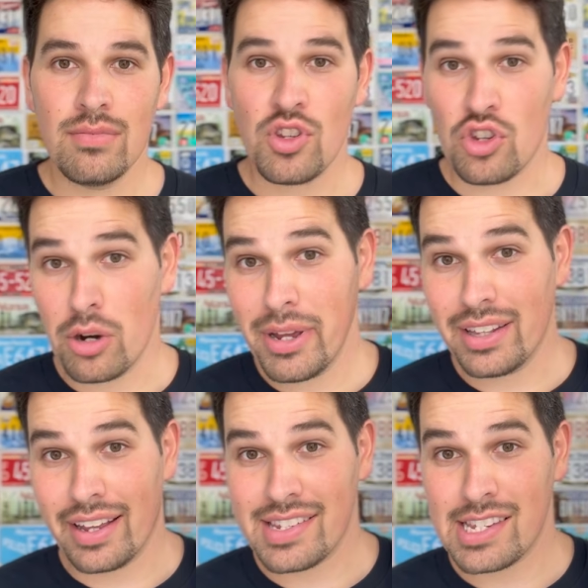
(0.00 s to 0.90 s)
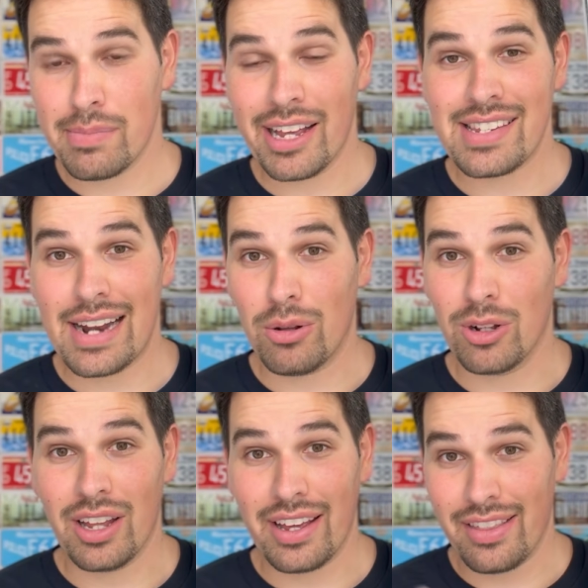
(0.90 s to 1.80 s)
Serbian license plates now
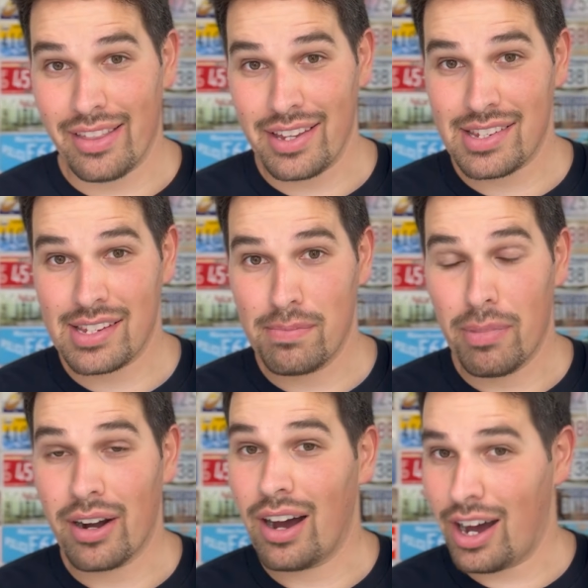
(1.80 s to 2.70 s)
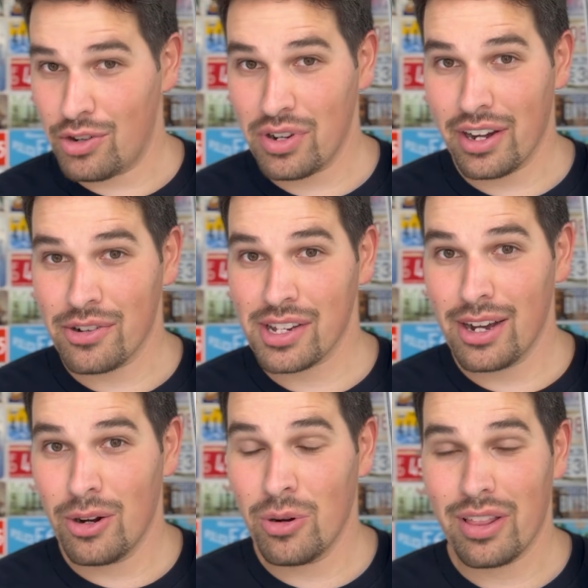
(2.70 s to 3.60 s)
look like this, but 100 years
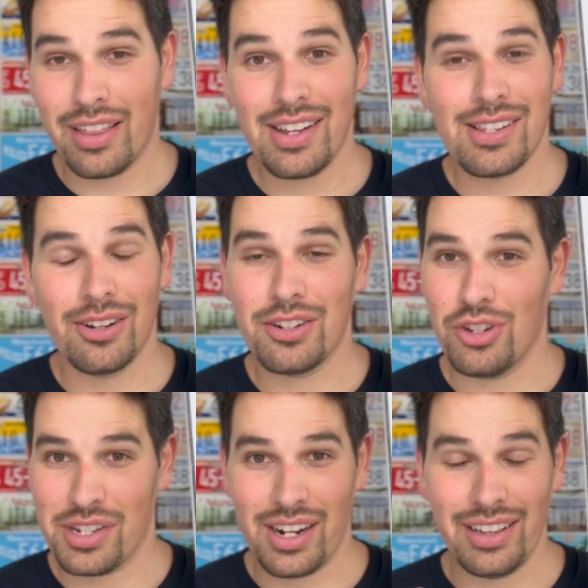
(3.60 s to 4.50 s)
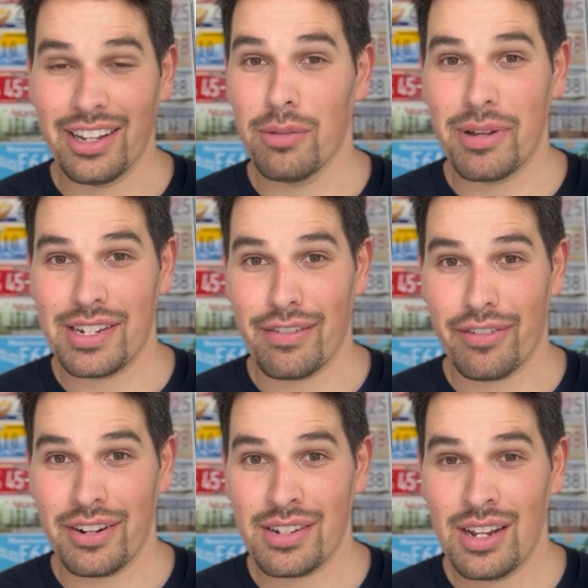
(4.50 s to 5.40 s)
ago, things looked just a little bit
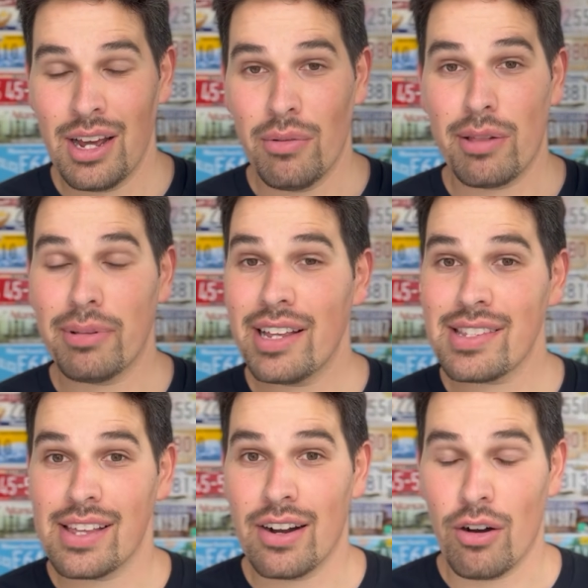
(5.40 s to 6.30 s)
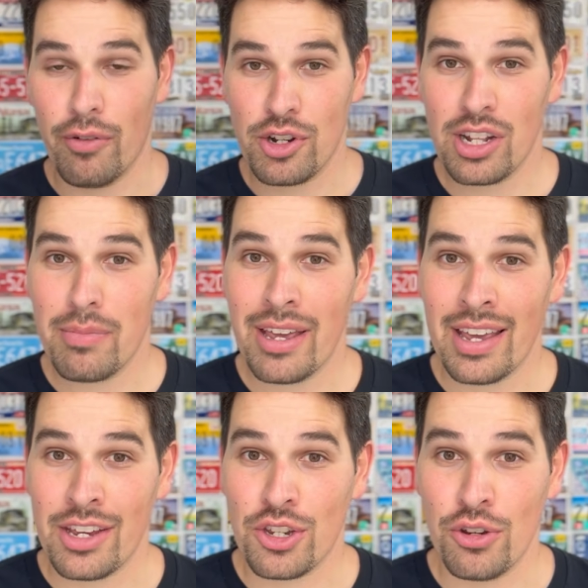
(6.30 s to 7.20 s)
different, with plates there originally being
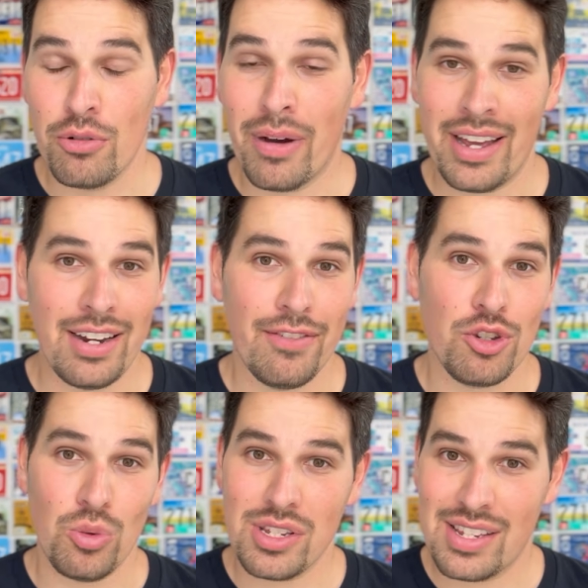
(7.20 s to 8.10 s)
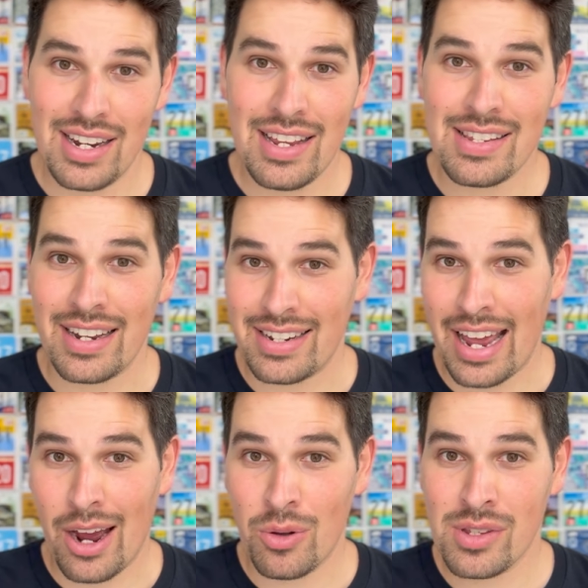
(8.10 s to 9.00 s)
issued by individual cities and
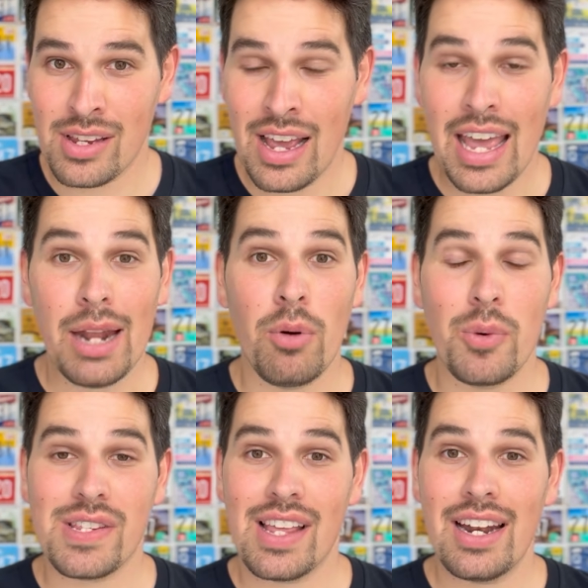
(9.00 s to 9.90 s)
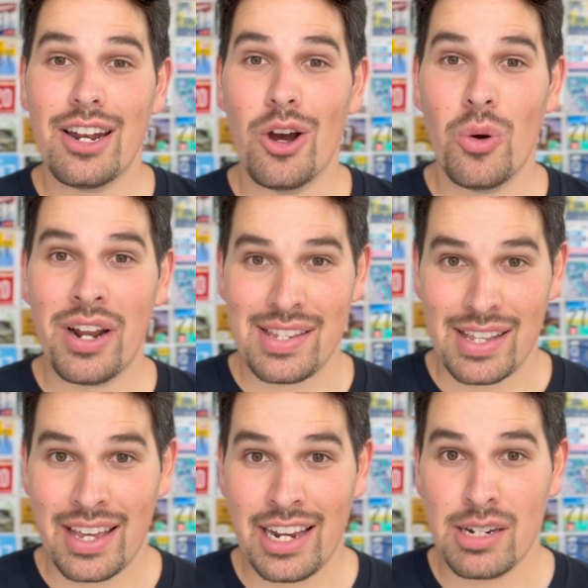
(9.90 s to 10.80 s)
towns in what was then known as the
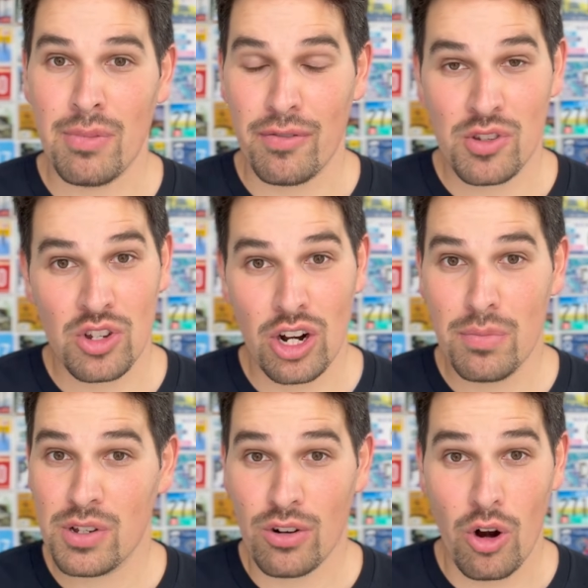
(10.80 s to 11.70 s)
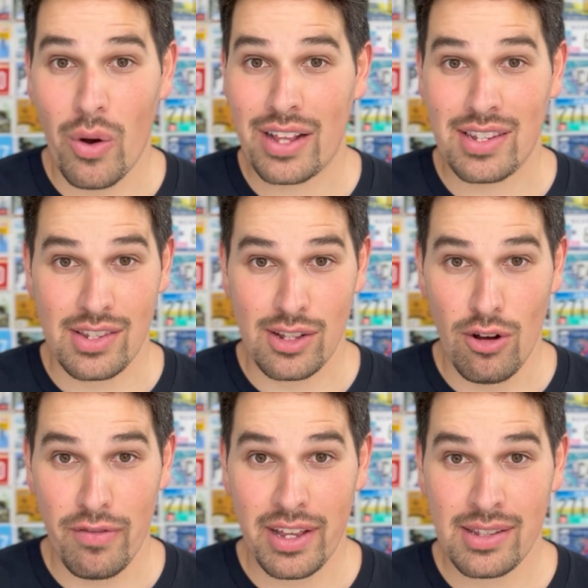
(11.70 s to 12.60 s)
Kingdom of Serbs, Croats, and
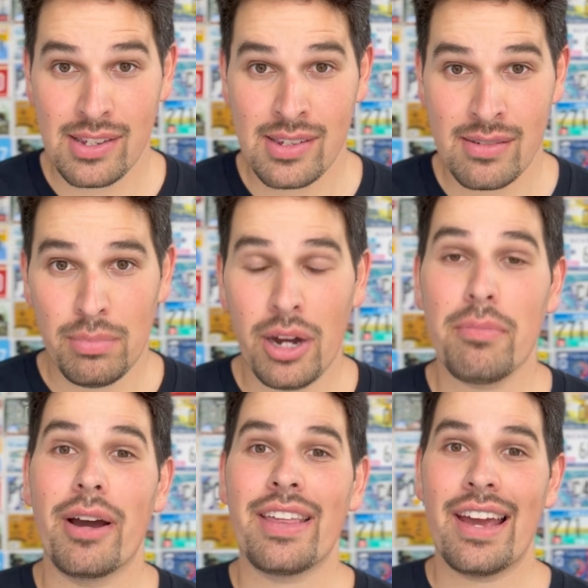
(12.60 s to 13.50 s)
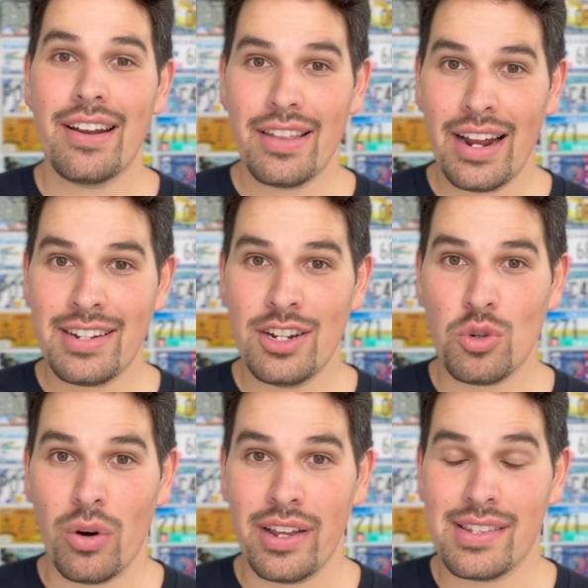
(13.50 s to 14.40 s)
Slovenes. But by the end of the
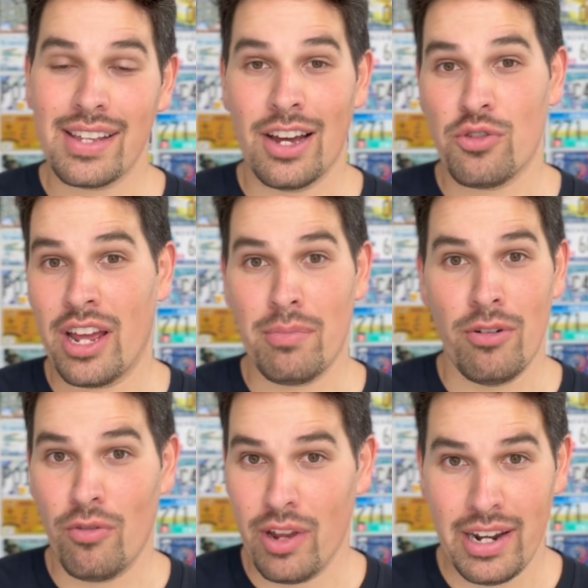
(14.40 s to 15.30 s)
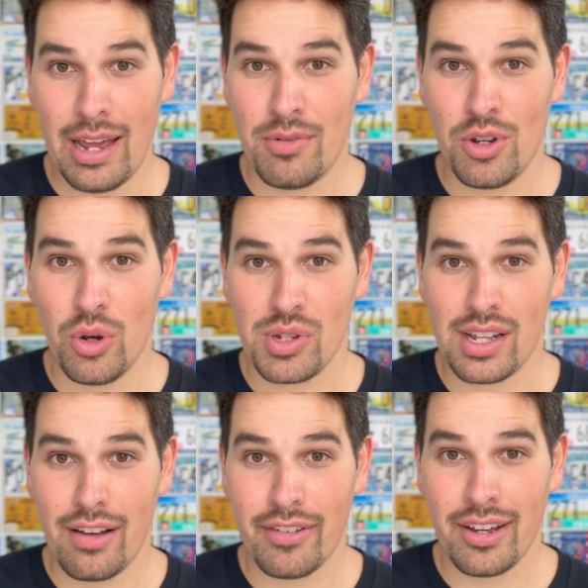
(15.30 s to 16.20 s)
1920s, the country had been renamed
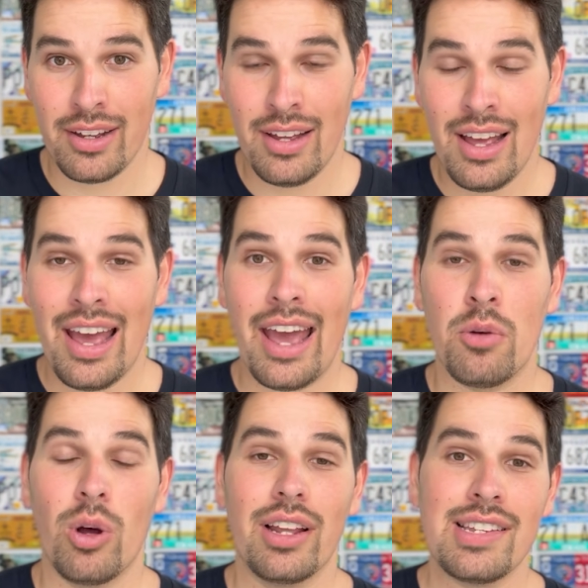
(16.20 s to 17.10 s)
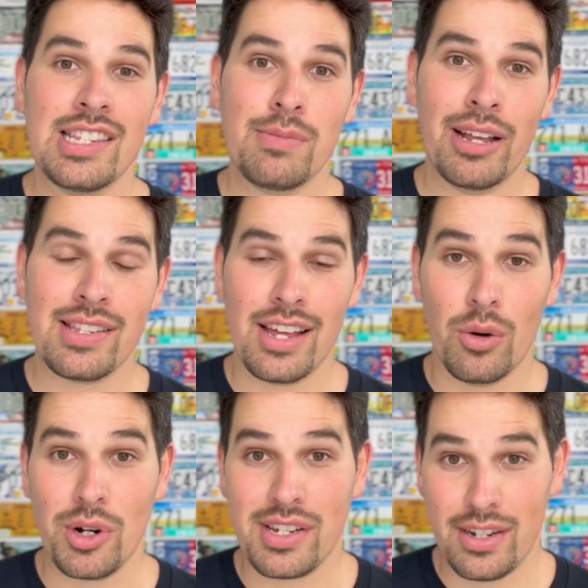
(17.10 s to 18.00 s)
Yugoslavia, and while license plates there
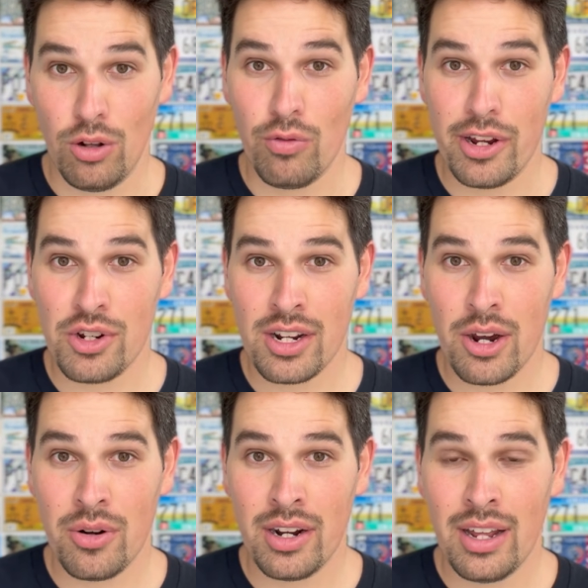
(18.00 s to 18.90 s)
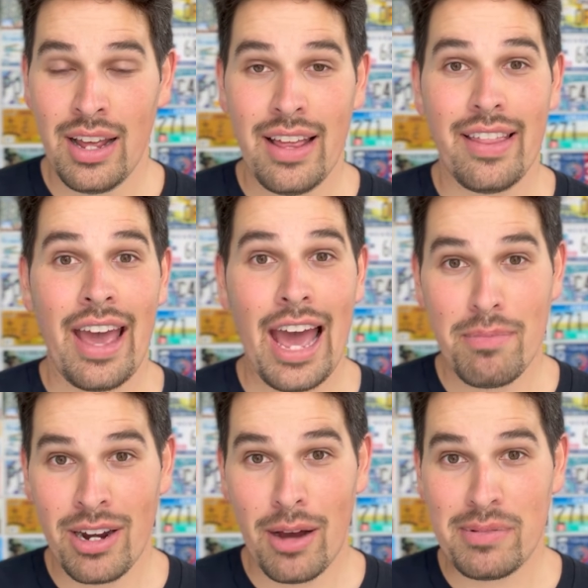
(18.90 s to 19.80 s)
were still region coded, they had
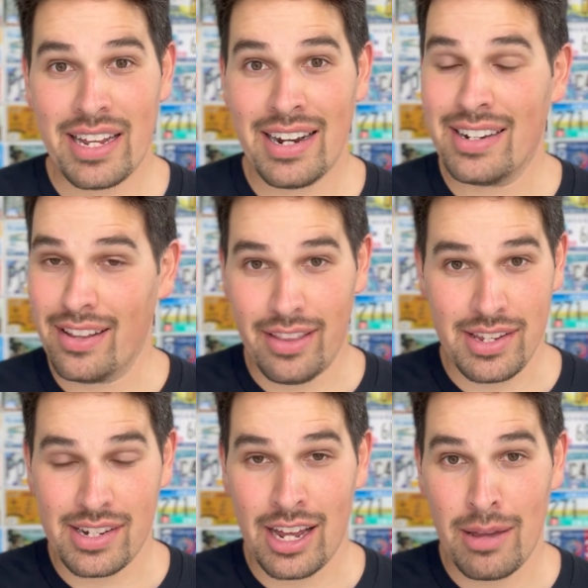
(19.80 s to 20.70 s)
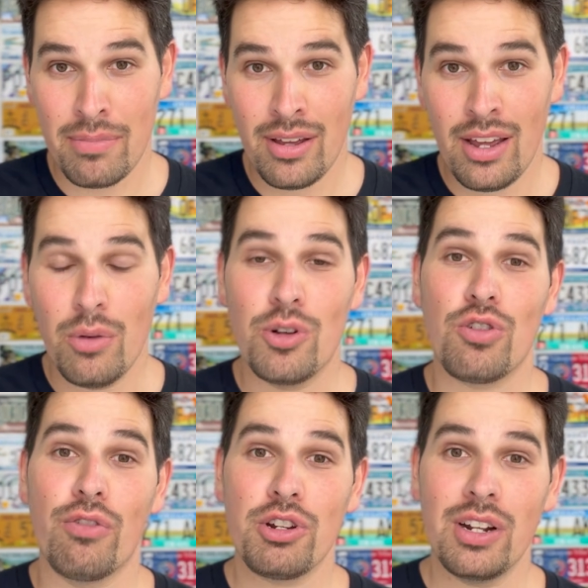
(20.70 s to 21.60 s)
been updated to this type, which
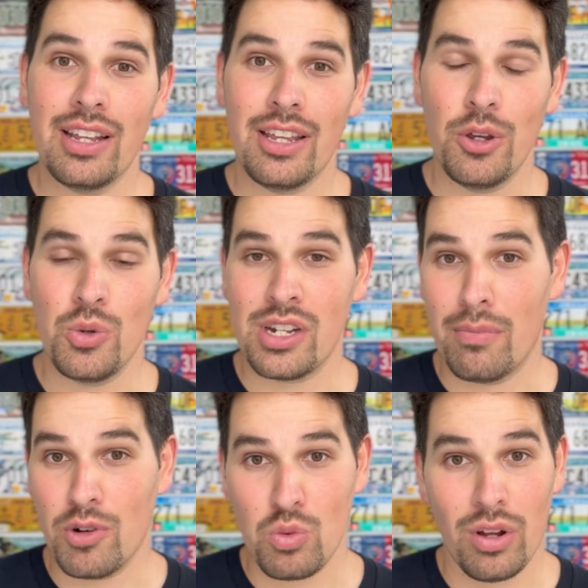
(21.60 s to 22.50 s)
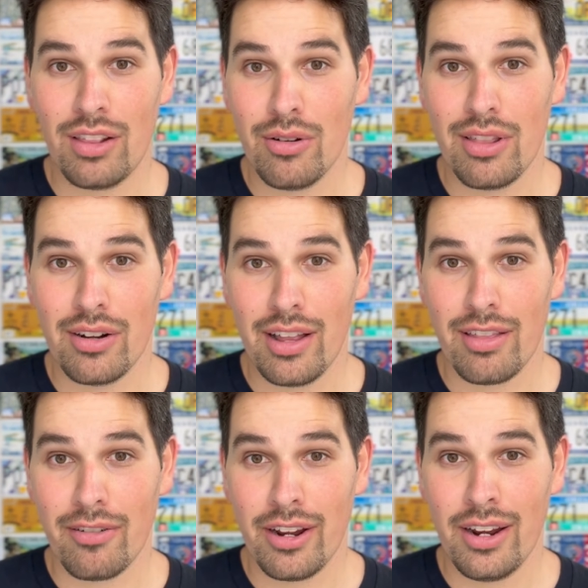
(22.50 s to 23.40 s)
originally used numbers 1 through
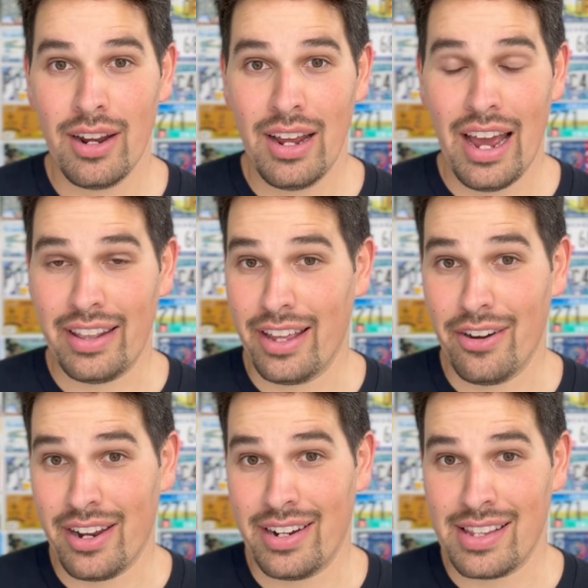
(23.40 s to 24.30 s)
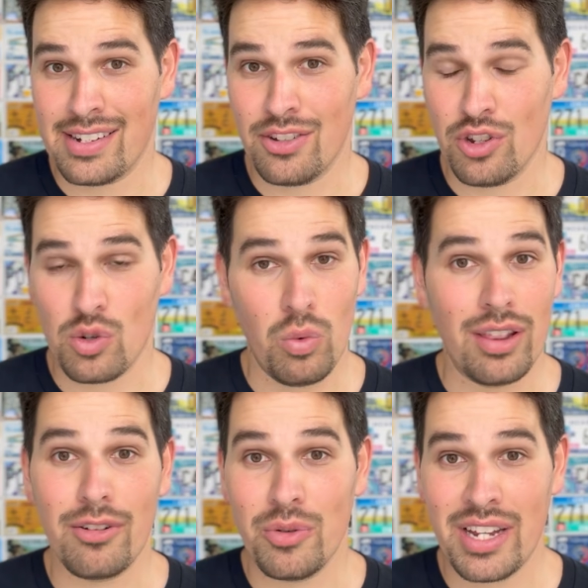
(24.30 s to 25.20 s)
33 and later condensed to just 1
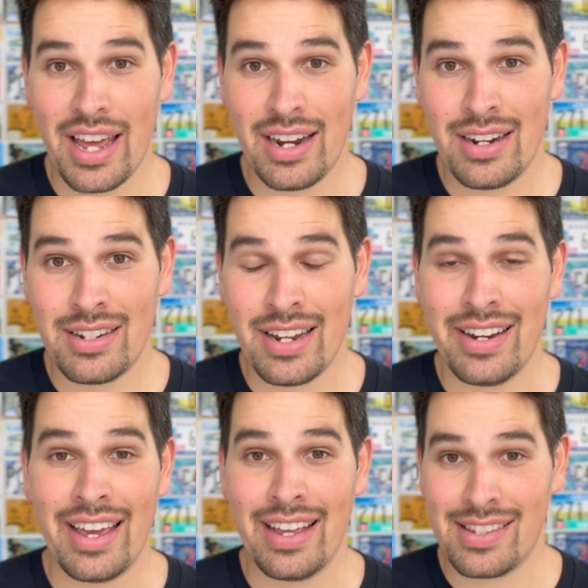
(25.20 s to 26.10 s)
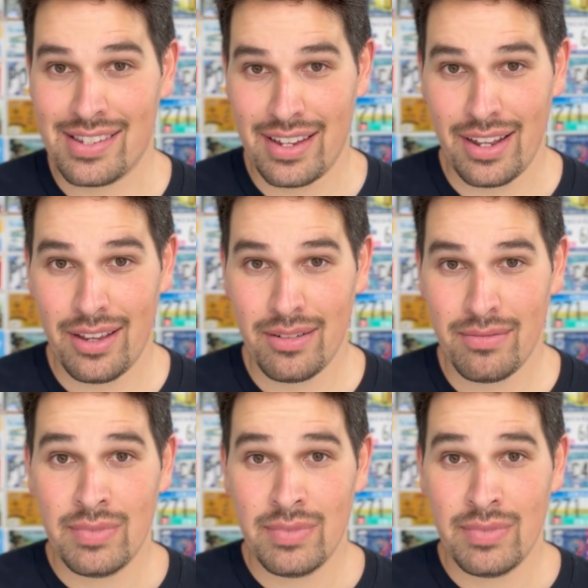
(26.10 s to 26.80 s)
through 10 to indicate city.